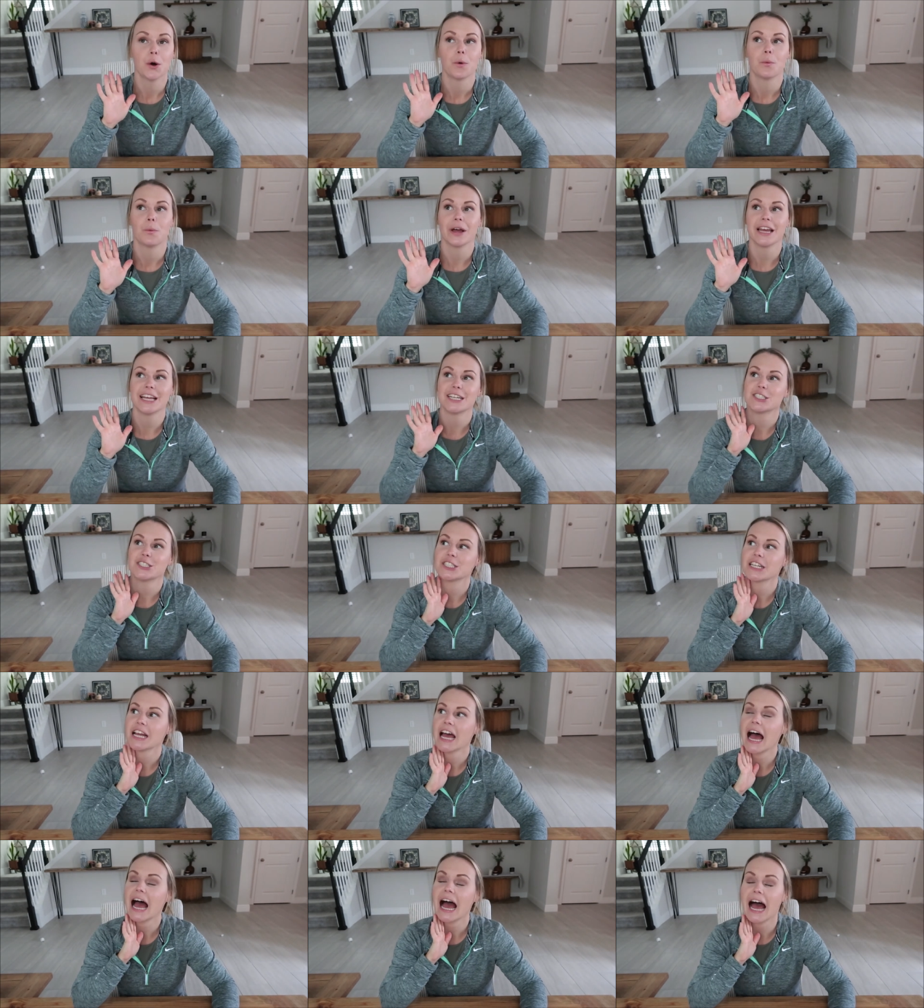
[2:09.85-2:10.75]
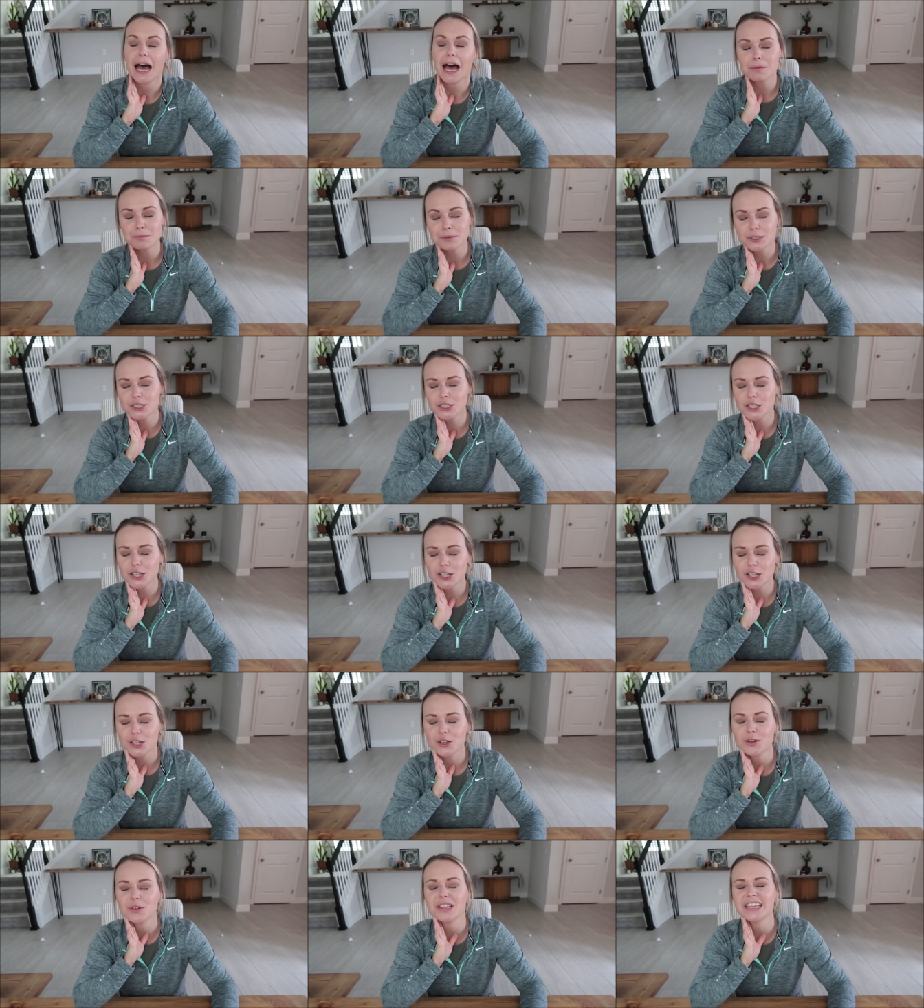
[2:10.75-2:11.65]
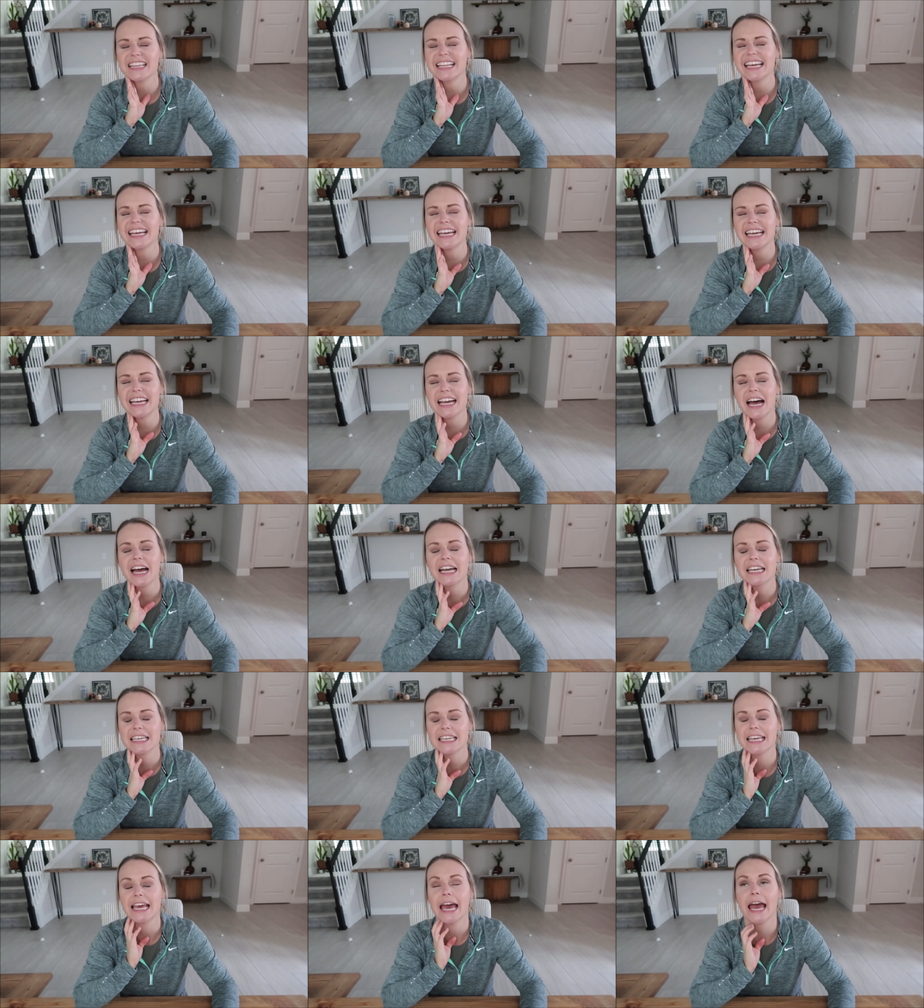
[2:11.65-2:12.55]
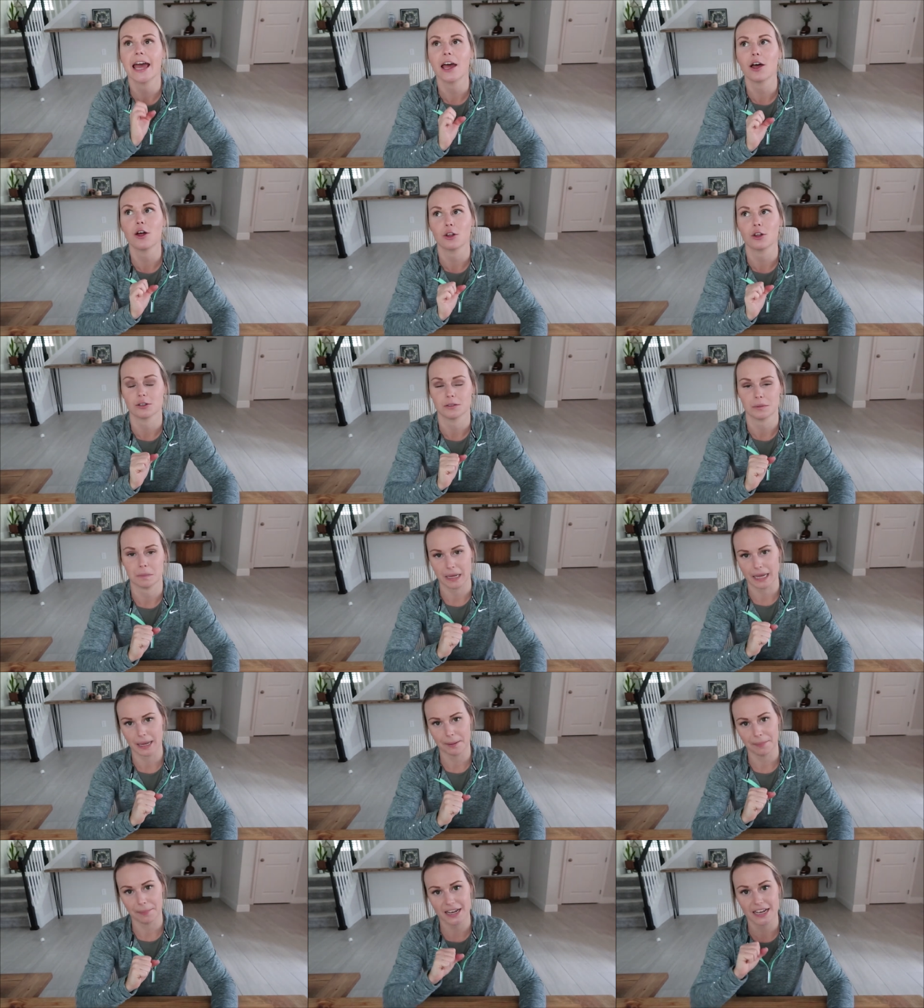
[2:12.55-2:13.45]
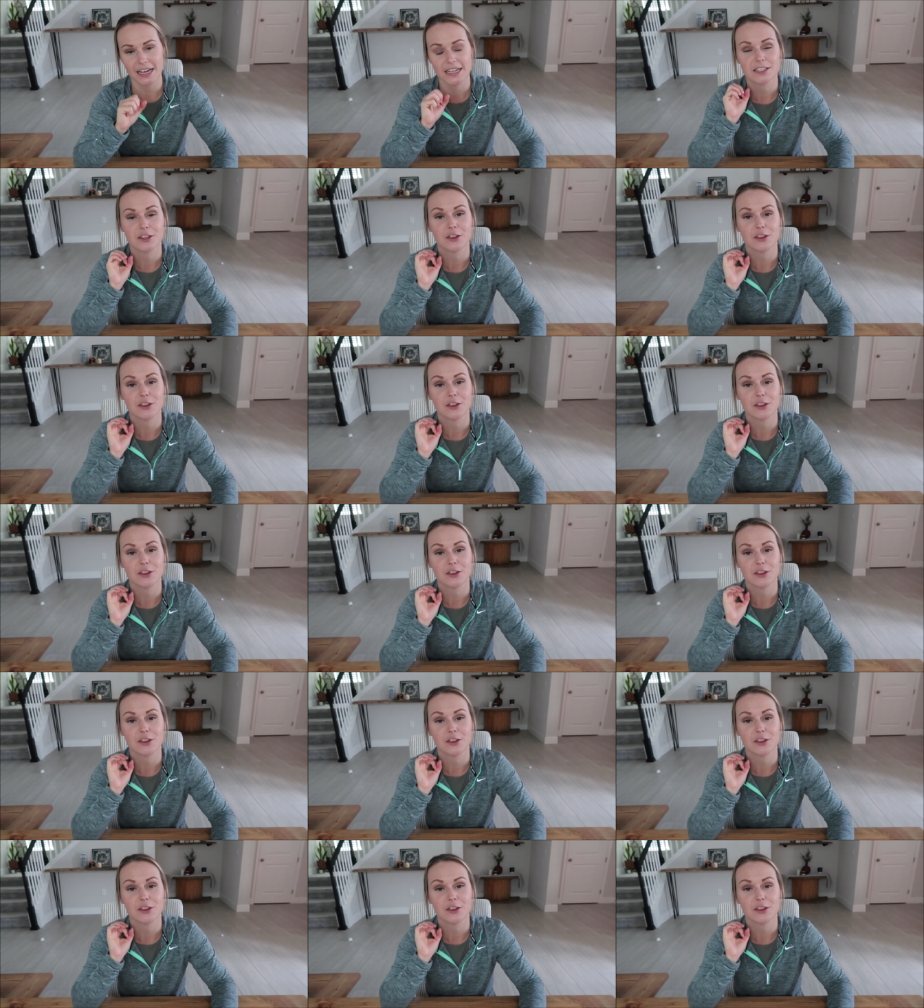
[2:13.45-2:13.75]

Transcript: which absolutely killed me because